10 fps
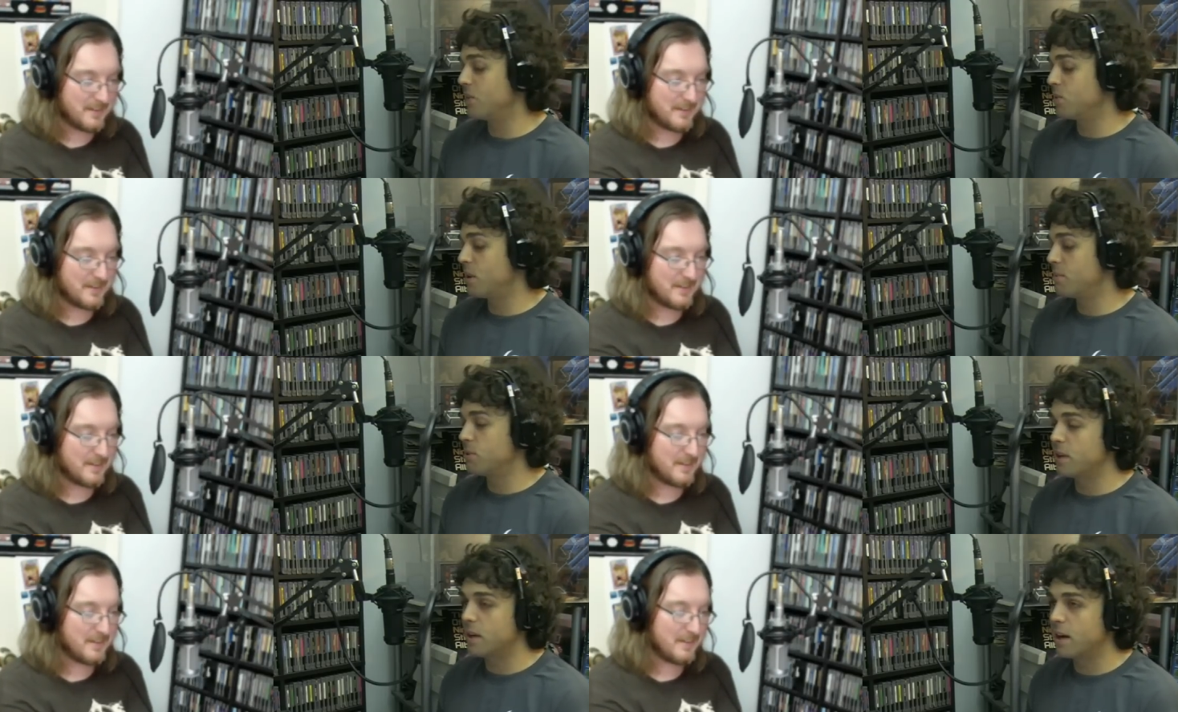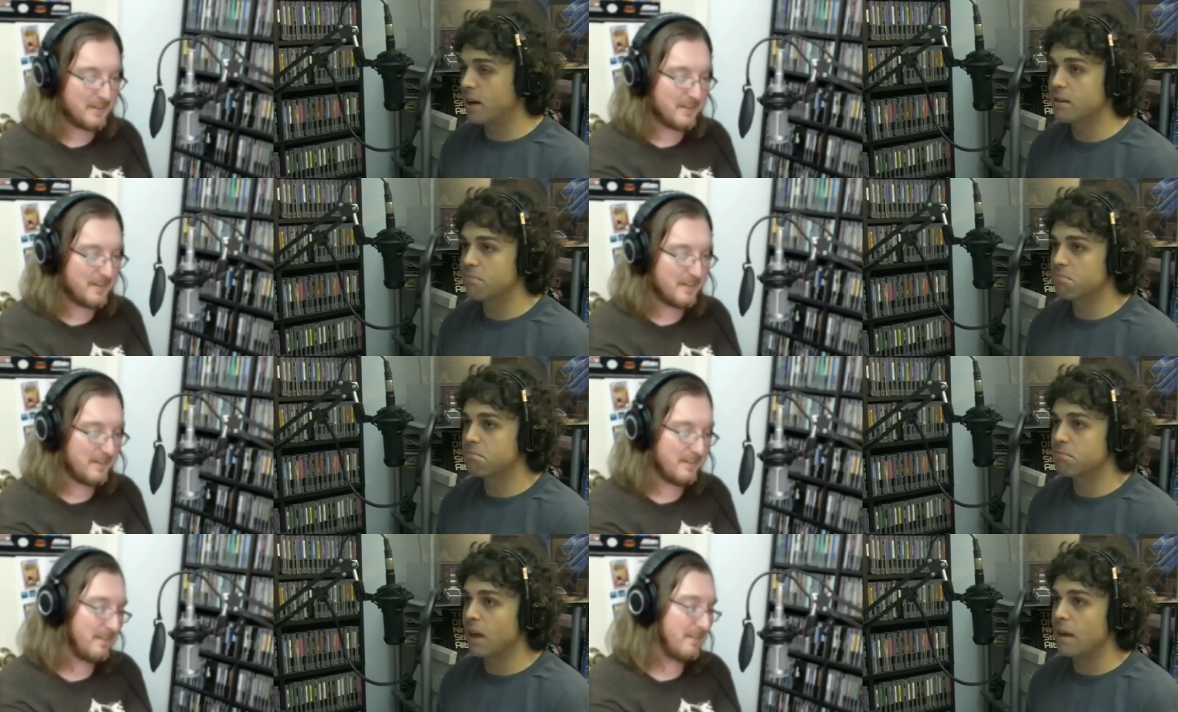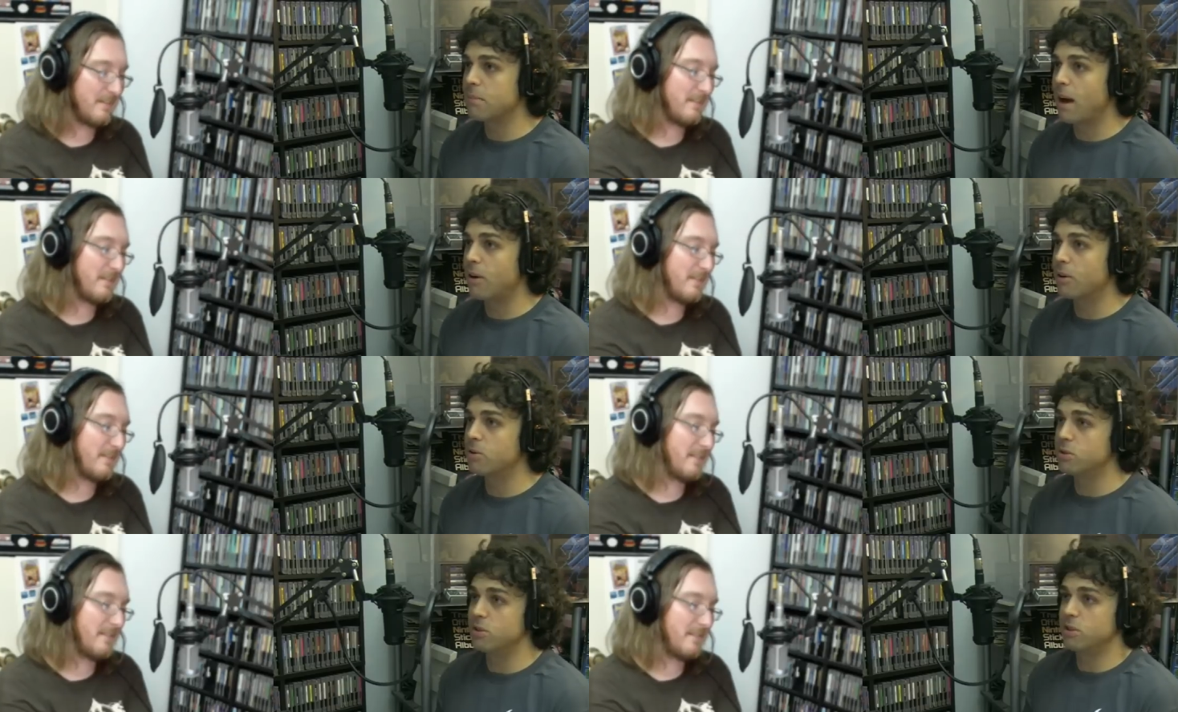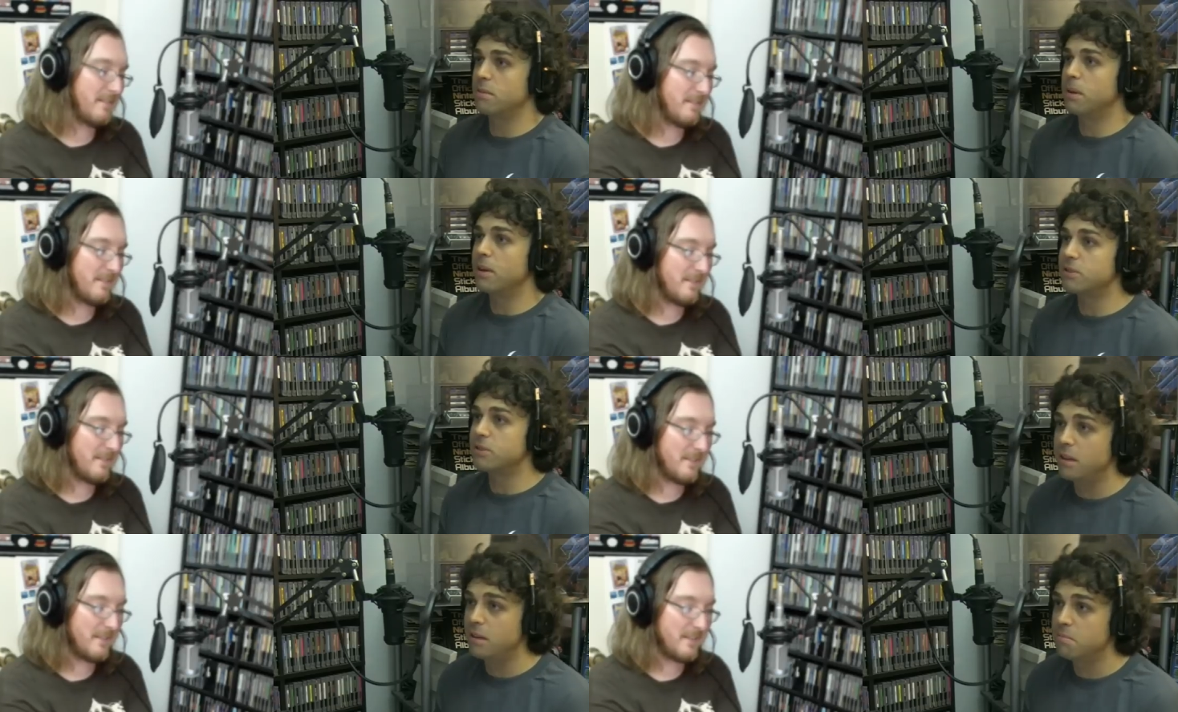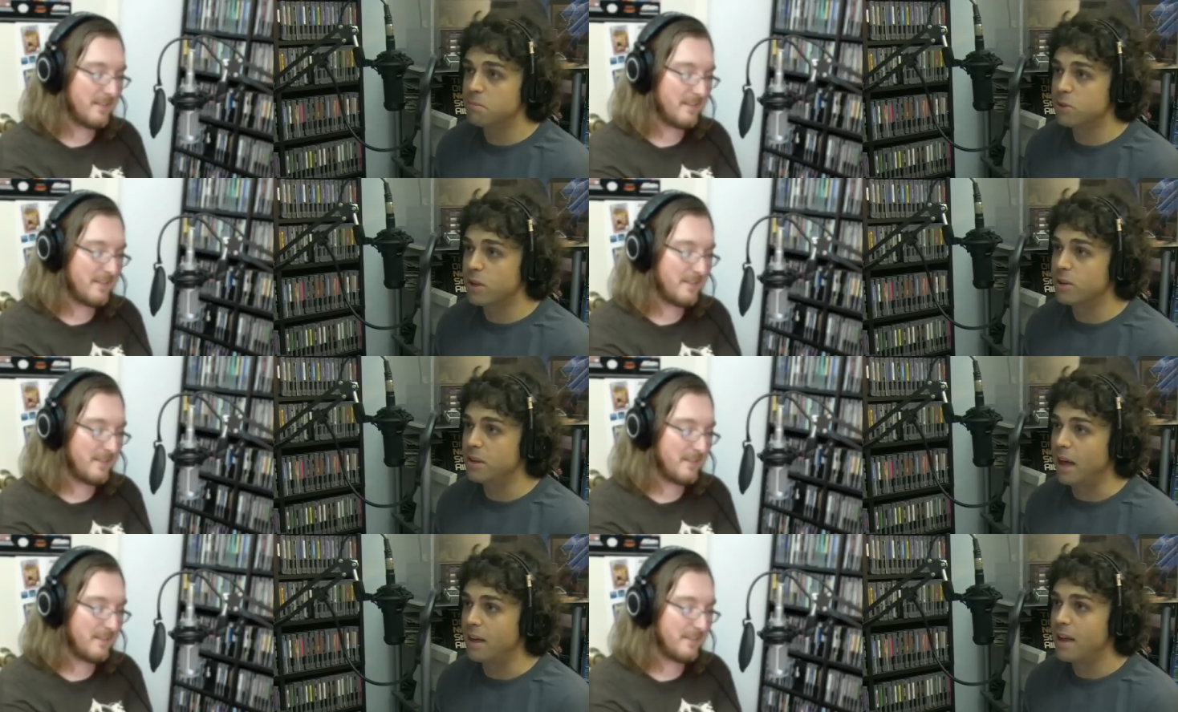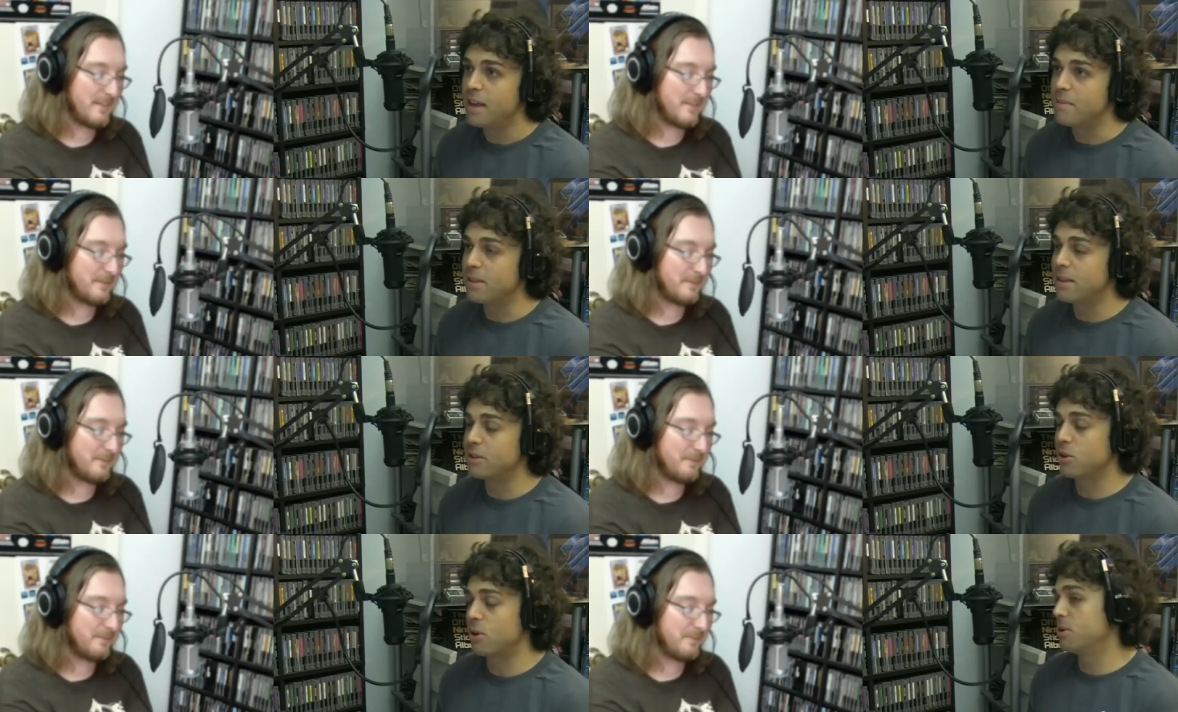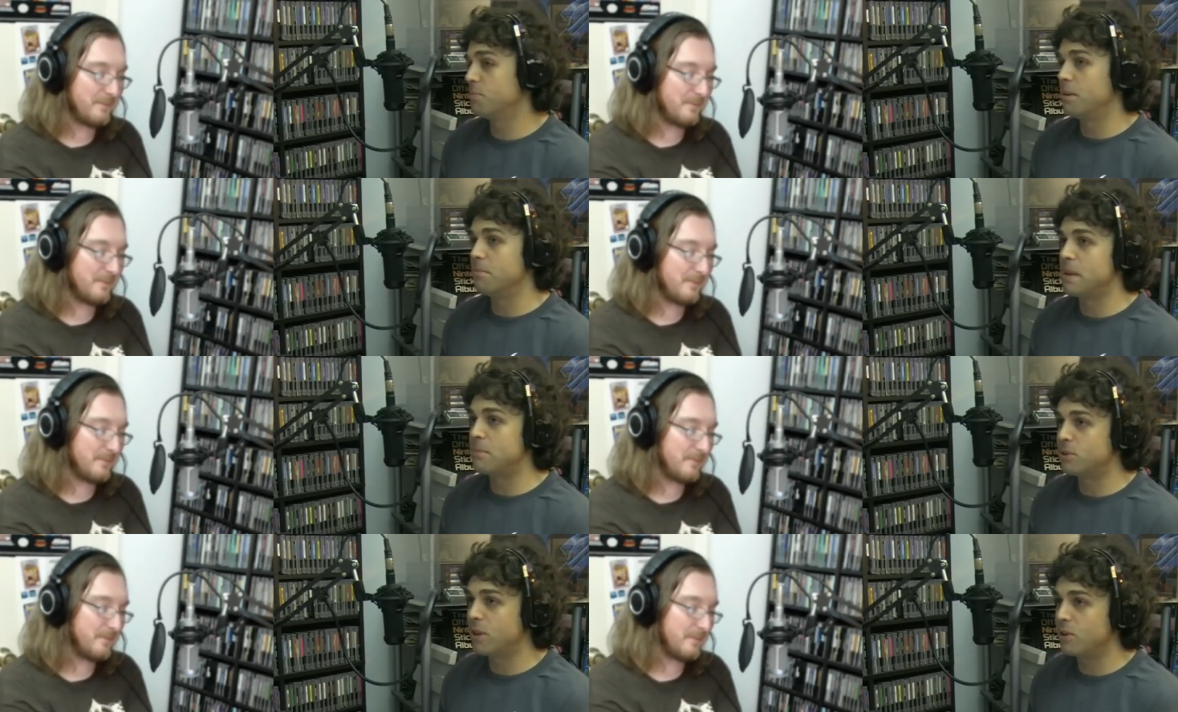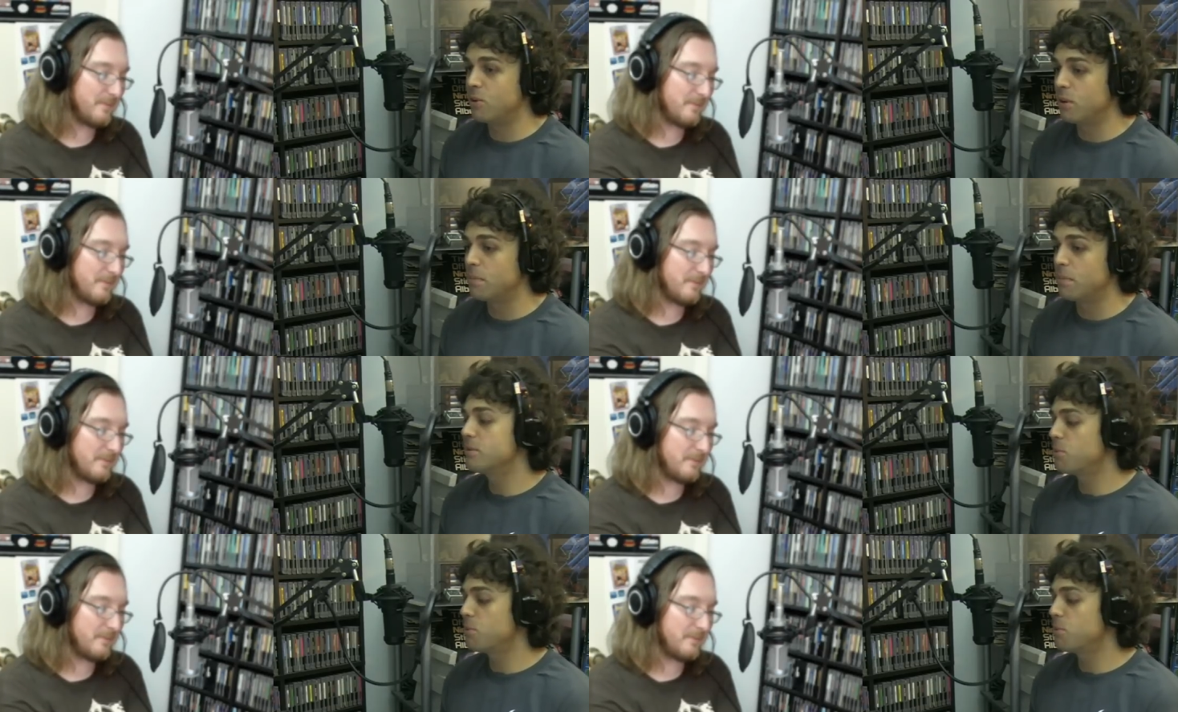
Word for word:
Speaker 1: It's one of the most iconic game characters, at least on the PC still. I, you might think it's tarnished, but people say Duke Doom.